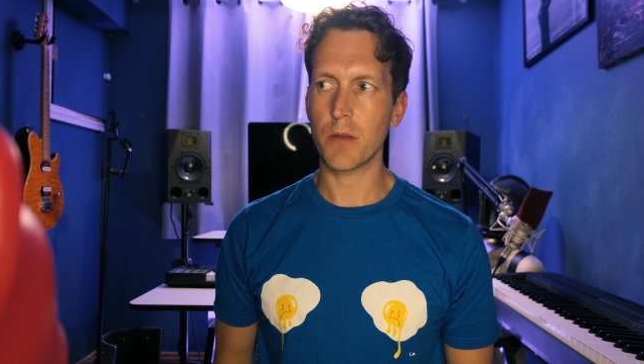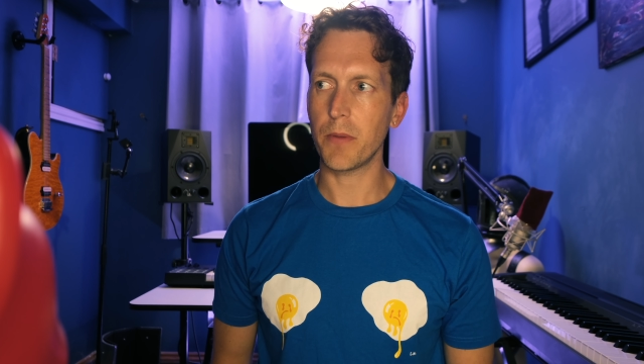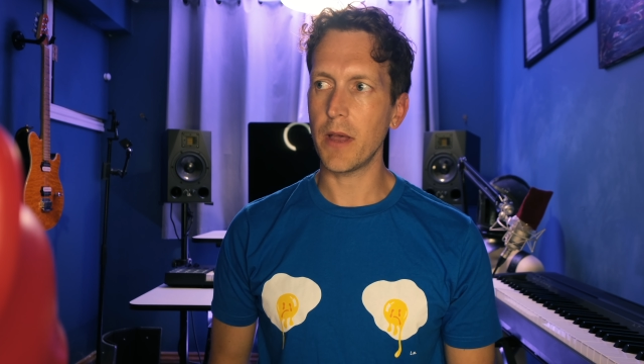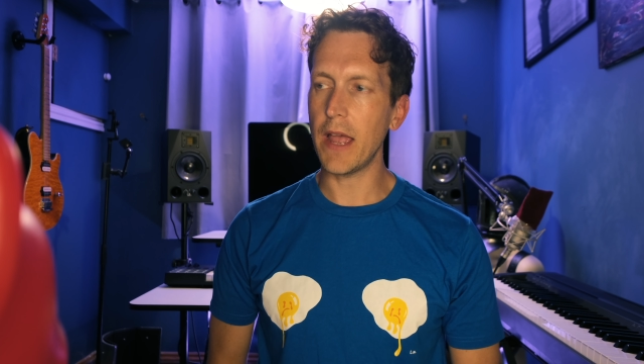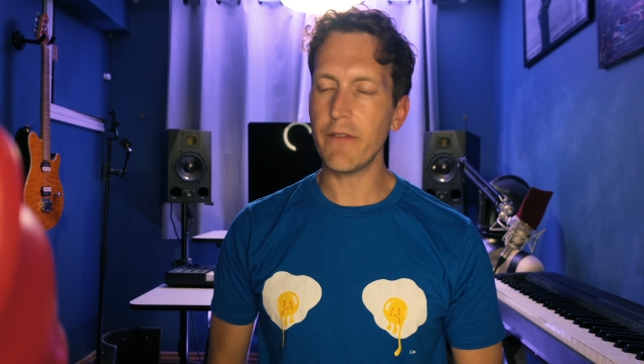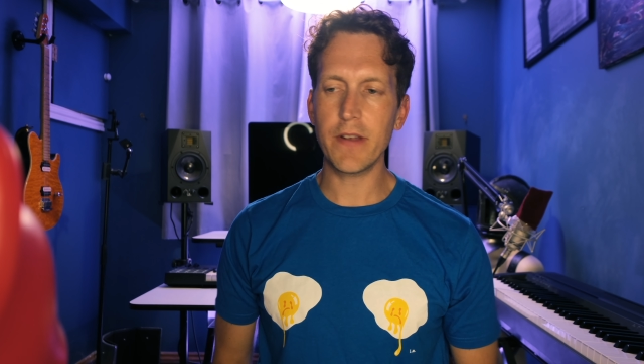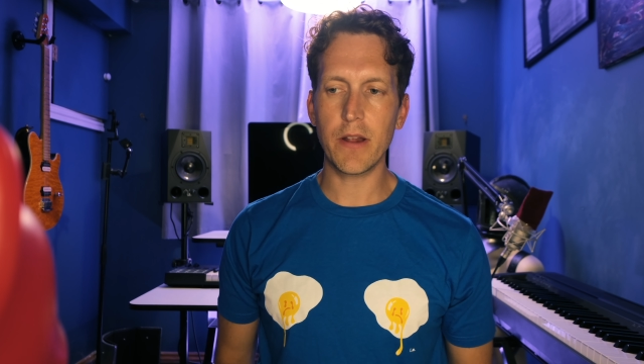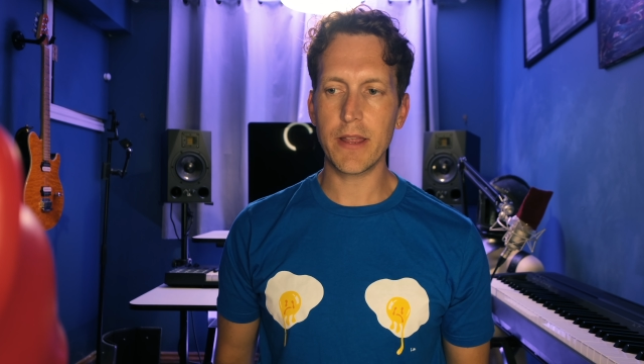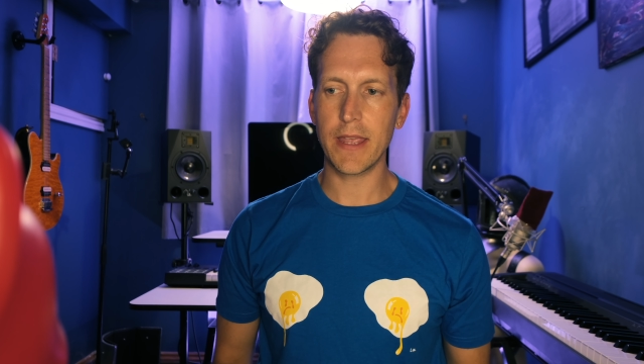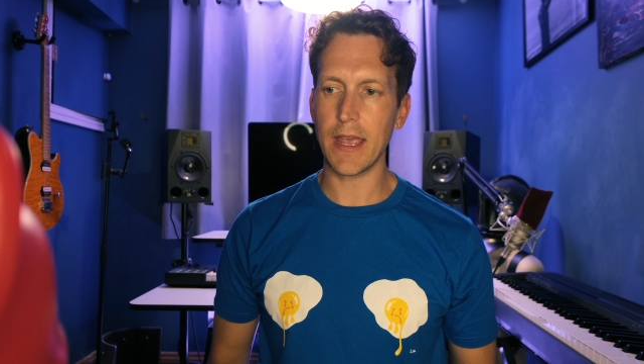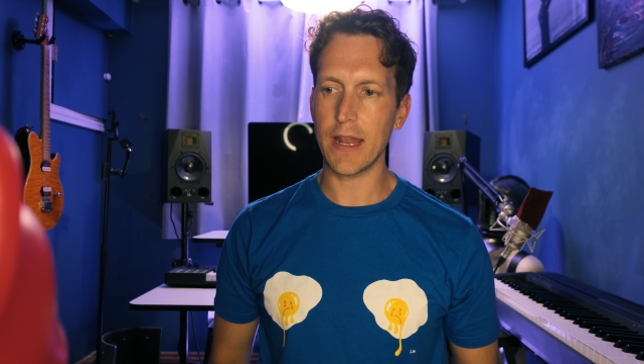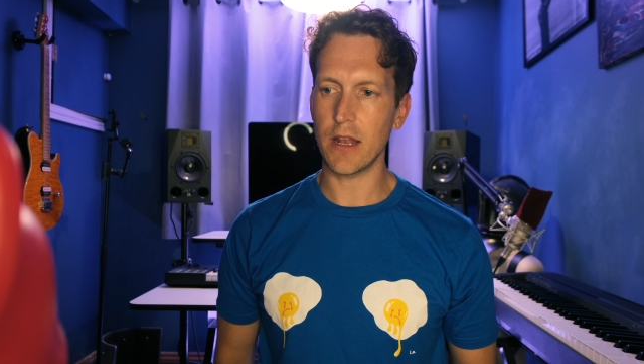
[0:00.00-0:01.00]
But every now and
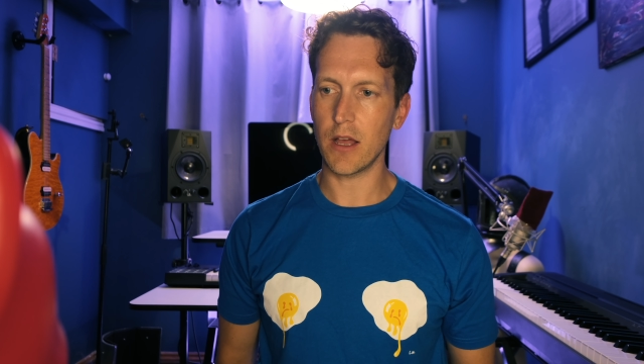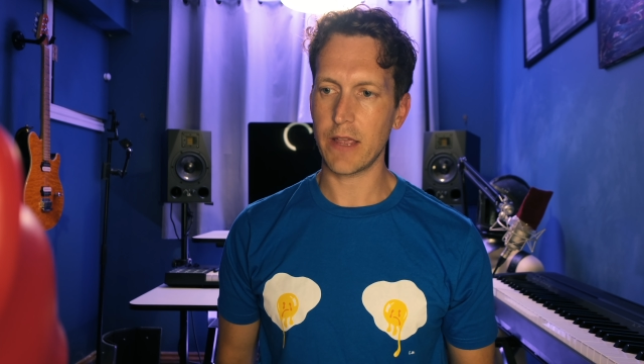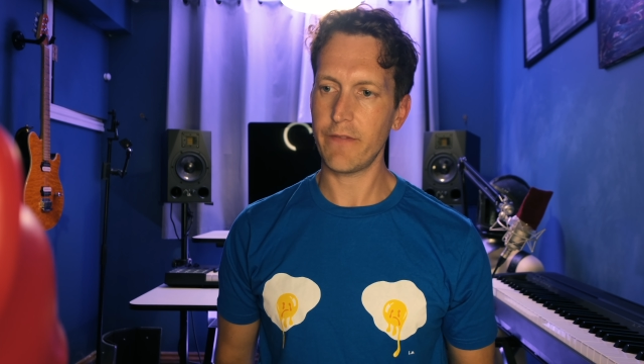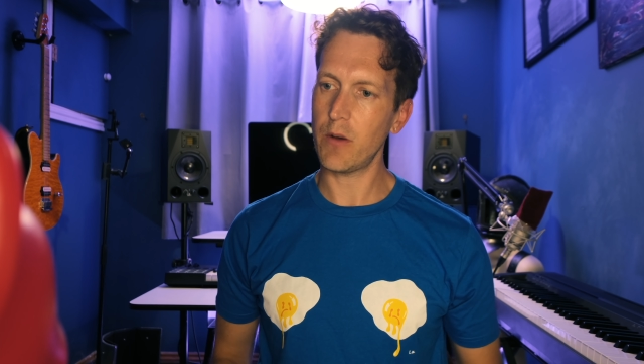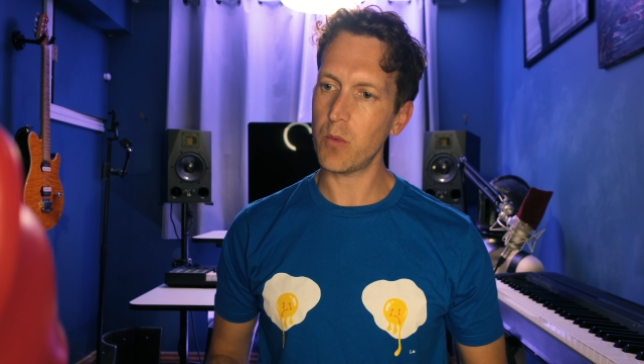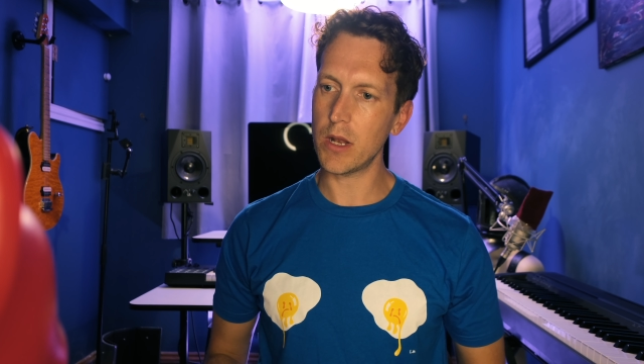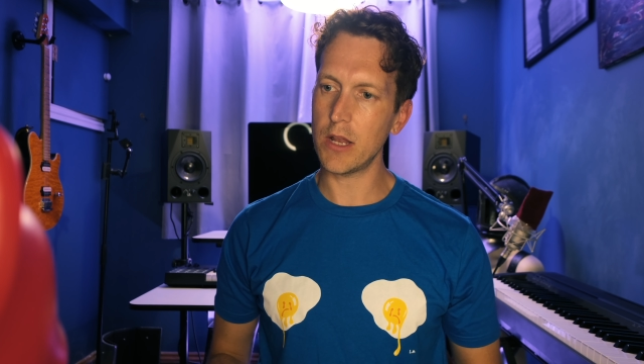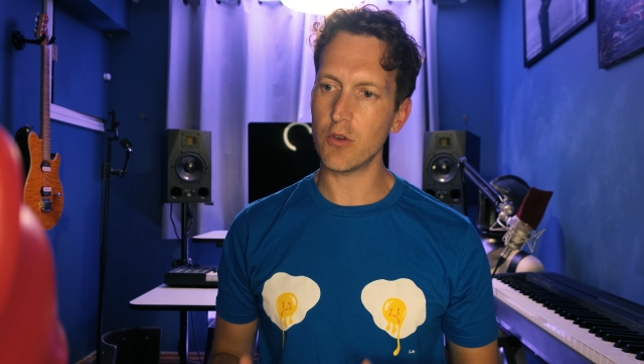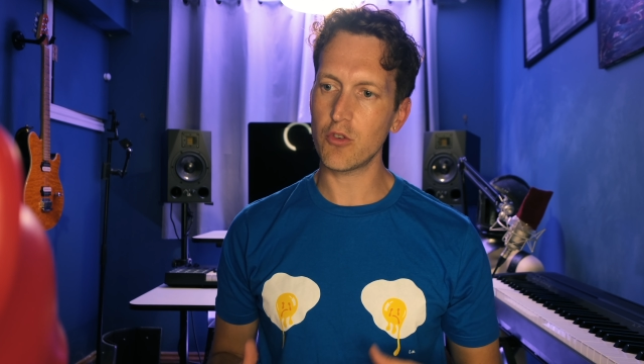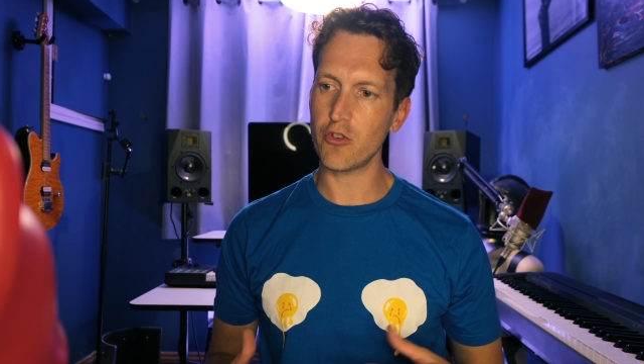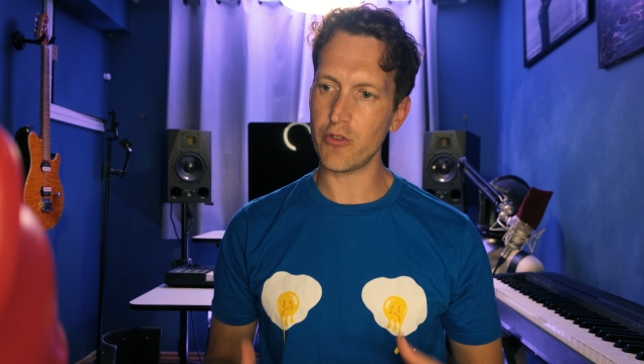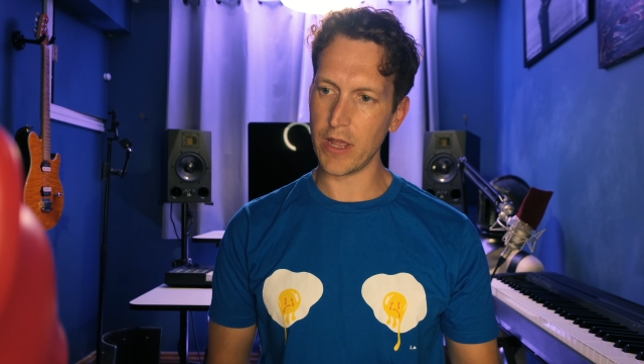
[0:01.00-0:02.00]
again, like if I want a little
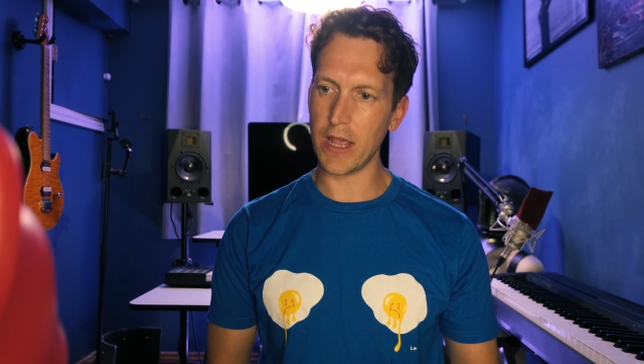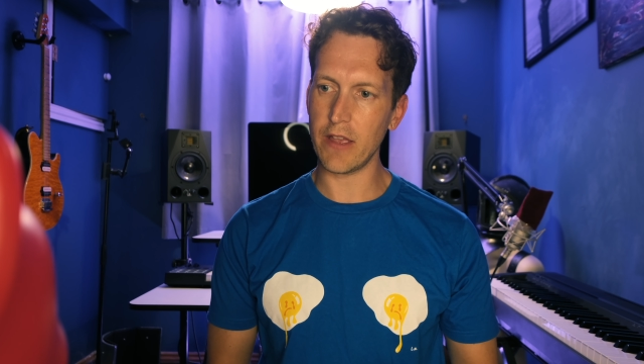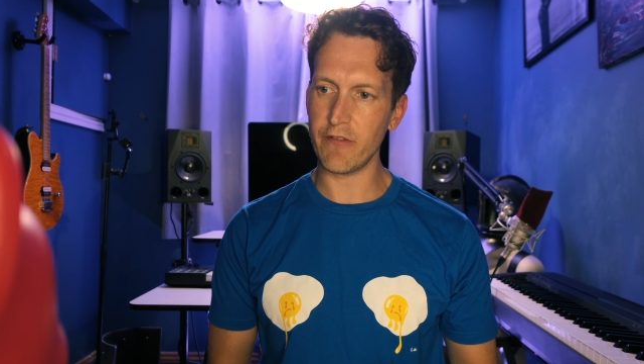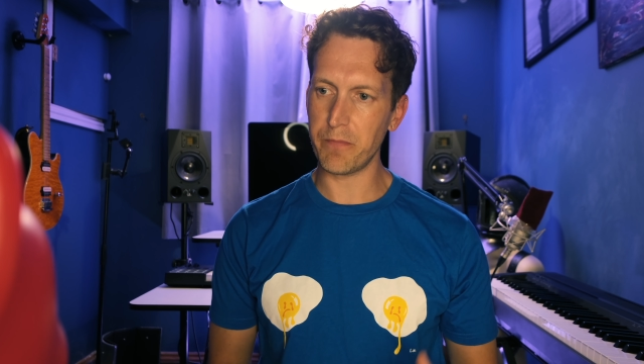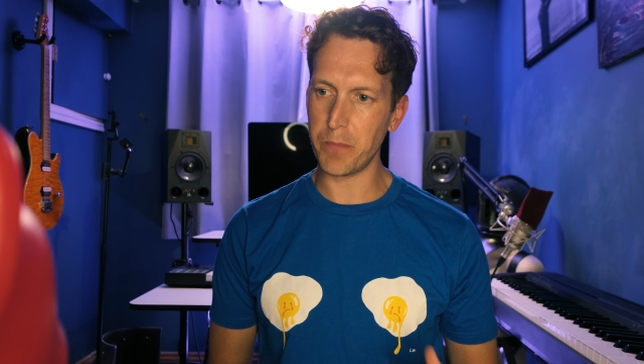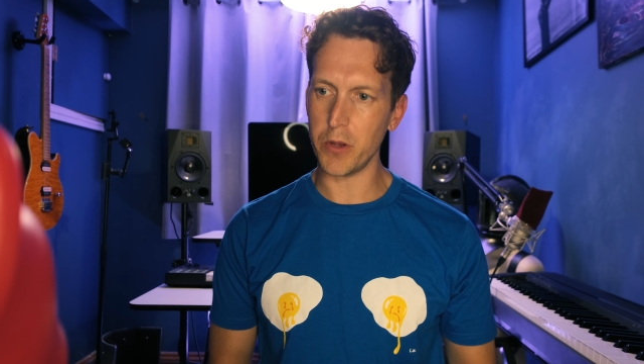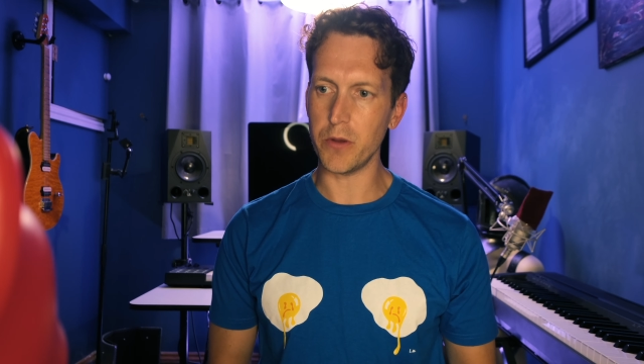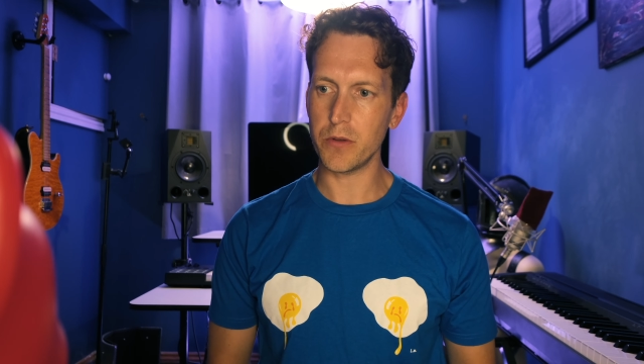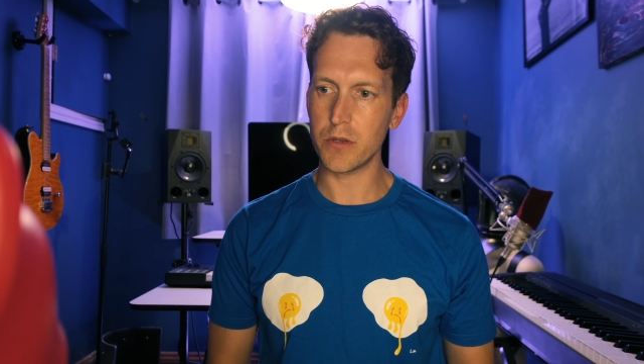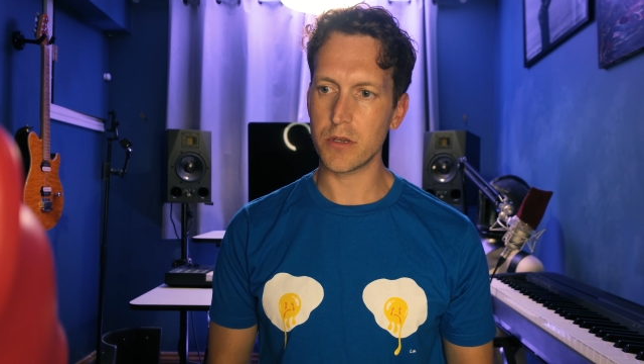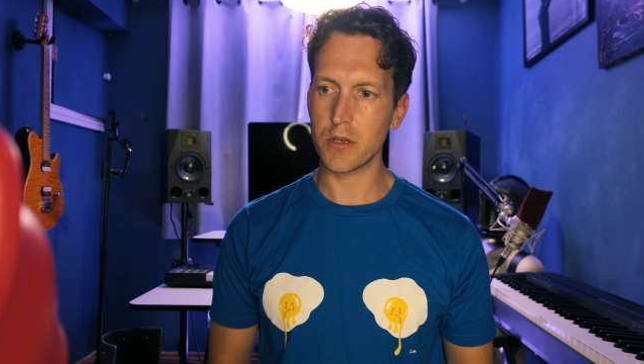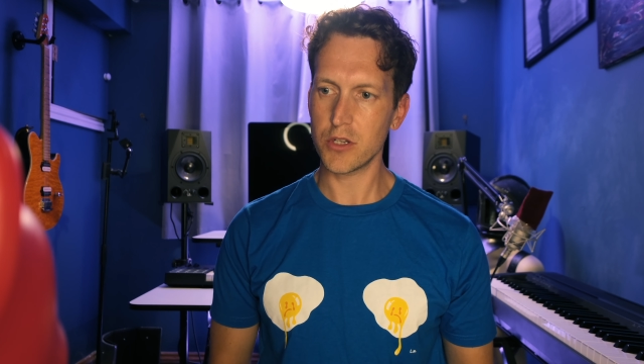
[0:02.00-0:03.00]
creative
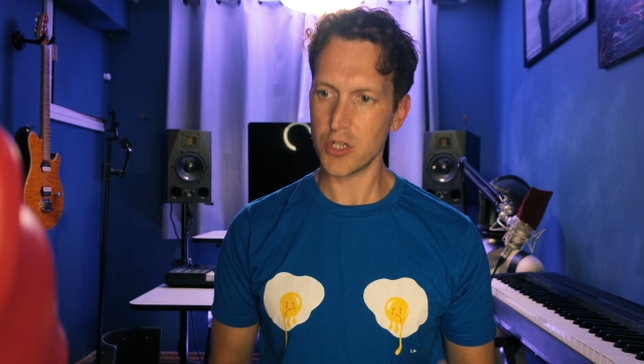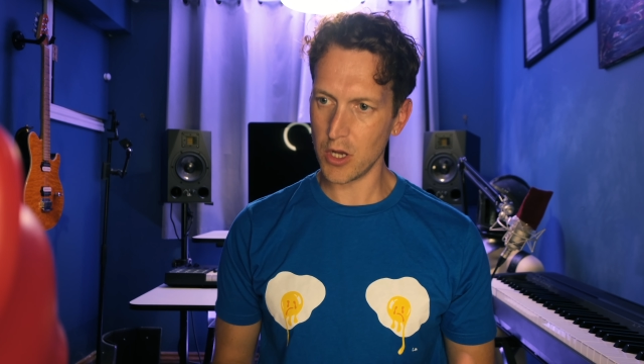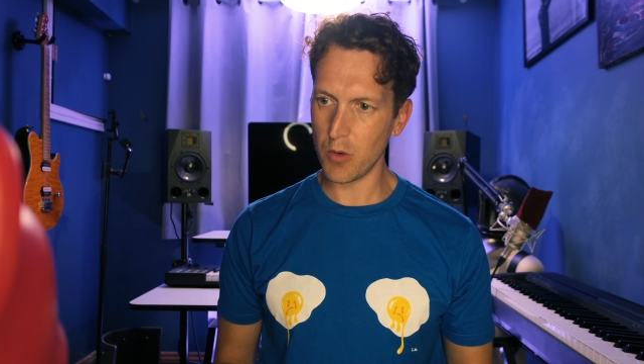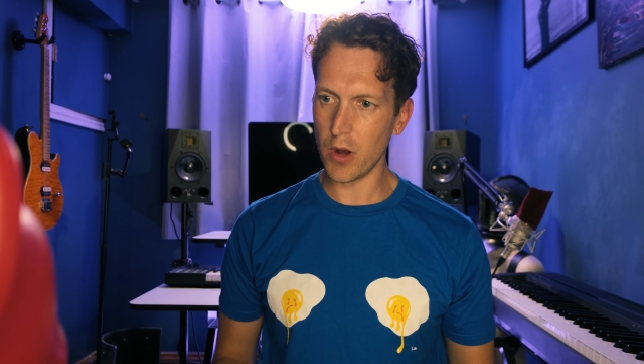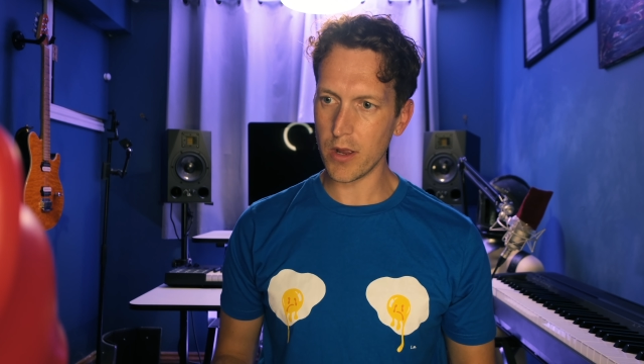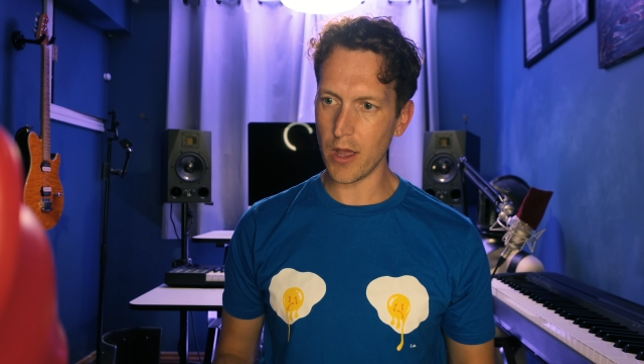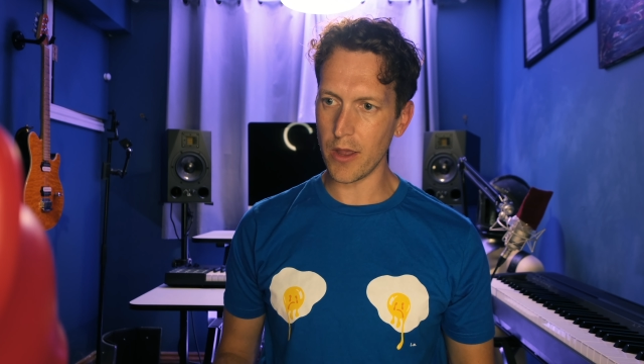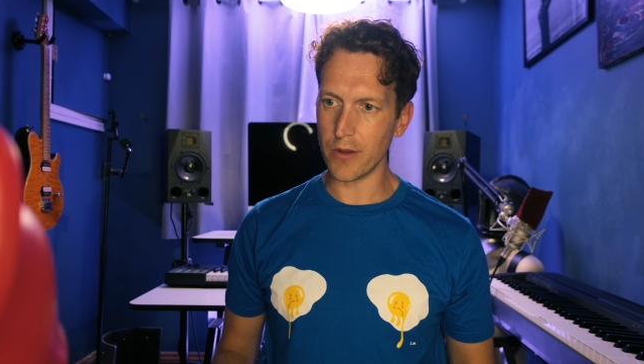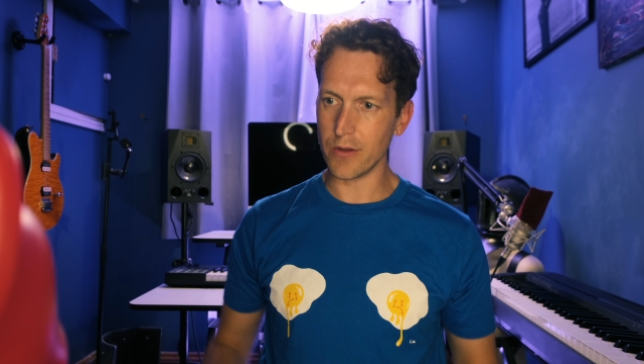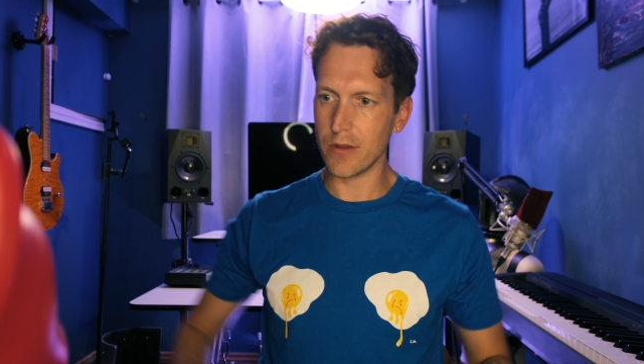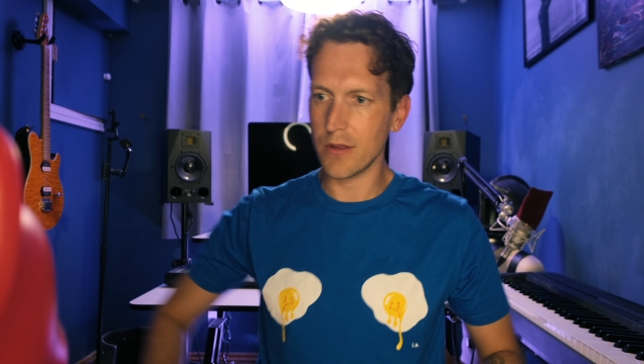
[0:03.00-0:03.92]
boost, do you know where I go?